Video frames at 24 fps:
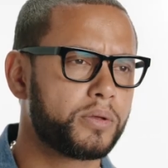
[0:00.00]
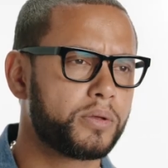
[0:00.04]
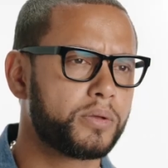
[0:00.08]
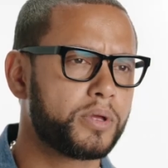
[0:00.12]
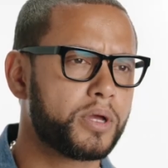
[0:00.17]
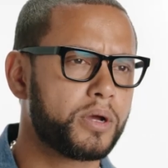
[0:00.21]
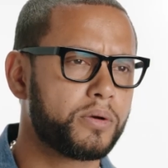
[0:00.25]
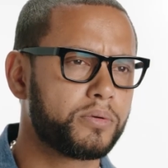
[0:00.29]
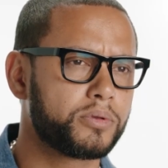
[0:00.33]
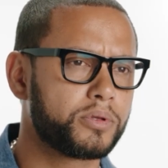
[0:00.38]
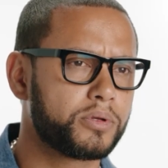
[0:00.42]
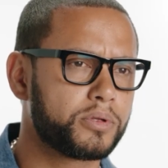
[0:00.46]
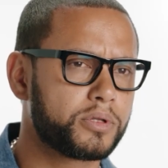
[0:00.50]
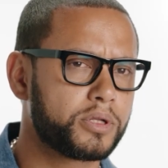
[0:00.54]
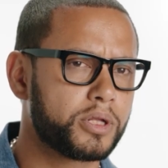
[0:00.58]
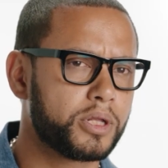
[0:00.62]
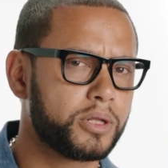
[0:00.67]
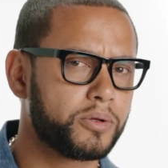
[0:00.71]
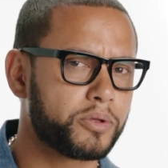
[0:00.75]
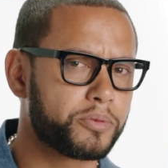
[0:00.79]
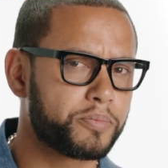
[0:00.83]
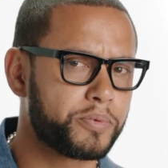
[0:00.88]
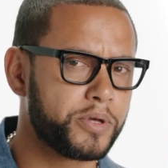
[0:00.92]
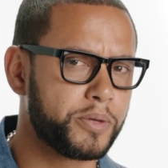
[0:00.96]
You know, when you're
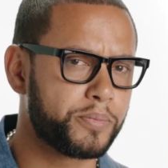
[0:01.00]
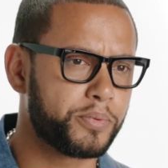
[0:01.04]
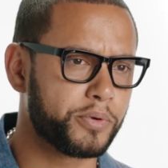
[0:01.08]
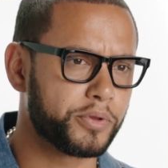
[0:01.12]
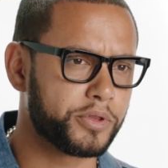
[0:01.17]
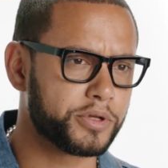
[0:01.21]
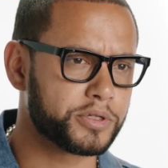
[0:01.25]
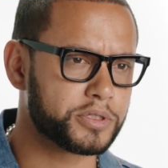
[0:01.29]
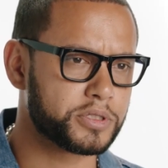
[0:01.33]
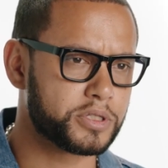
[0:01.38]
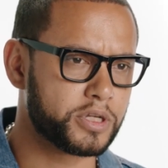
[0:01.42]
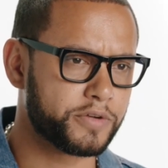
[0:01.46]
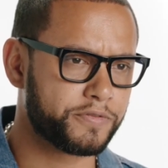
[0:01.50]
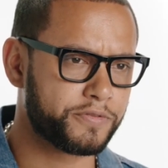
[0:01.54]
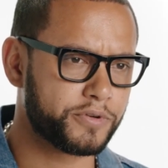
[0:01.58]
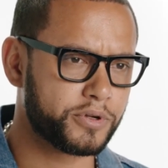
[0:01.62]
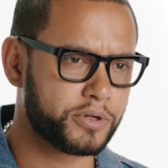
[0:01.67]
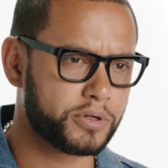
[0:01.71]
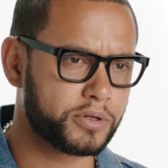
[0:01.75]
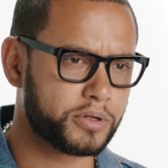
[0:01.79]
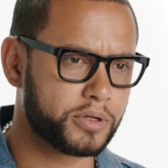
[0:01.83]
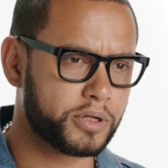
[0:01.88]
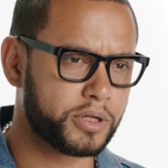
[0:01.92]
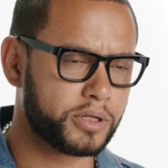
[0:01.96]
dealing with people this
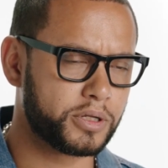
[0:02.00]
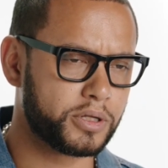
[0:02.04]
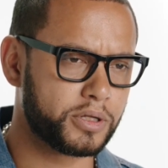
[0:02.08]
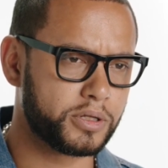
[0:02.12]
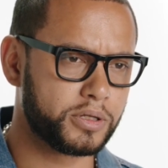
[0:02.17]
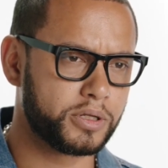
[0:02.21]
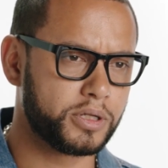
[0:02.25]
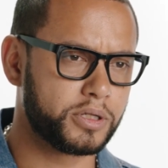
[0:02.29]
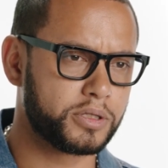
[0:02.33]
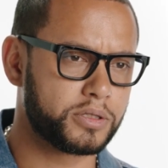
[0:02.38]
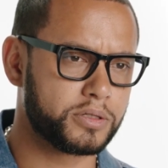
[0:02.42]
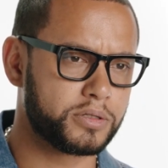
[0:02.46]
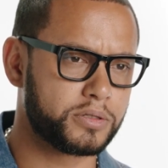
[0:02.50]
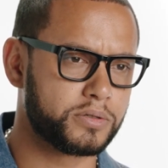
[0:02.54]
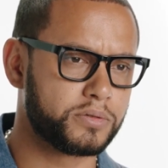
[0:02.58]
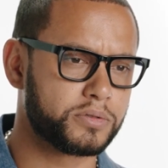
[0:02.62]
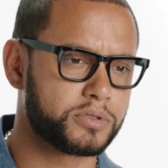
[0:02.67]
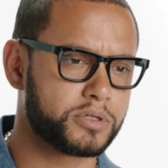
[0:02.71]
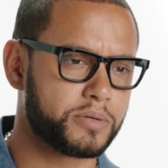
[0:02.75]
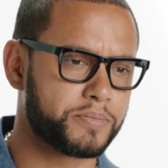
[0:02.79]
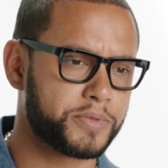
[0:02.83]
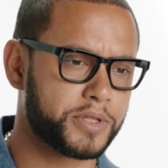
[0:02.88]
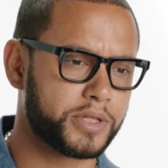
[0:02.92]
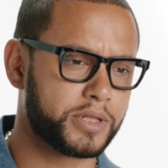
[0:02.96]
different and you need to do
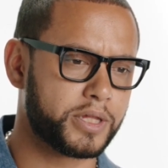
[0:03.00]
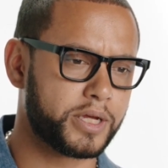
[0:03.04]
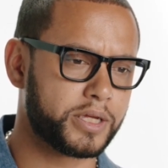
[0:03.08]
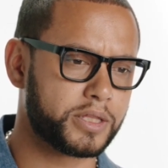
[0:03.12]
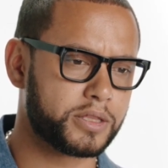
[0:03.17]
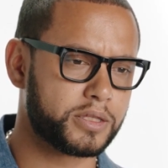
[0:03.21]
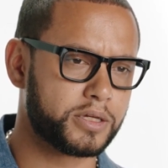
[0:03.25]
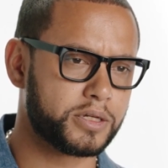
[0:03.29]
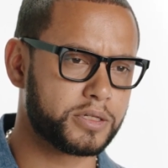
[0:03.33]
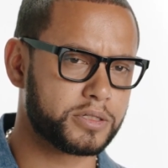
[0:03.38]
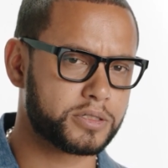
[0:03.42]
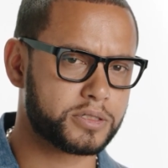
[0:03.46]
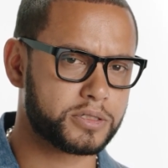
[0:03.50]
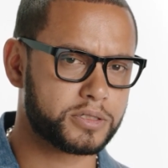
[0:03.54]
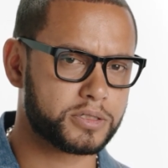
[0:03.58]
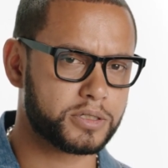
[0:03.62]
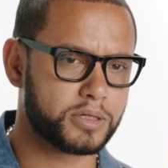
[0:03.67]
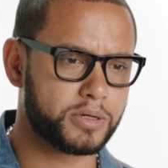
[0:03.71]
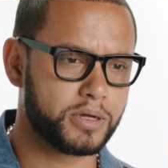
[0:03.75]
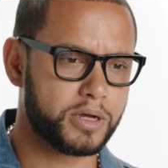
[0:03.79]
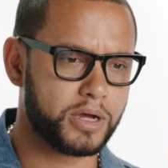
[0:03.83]
something like this,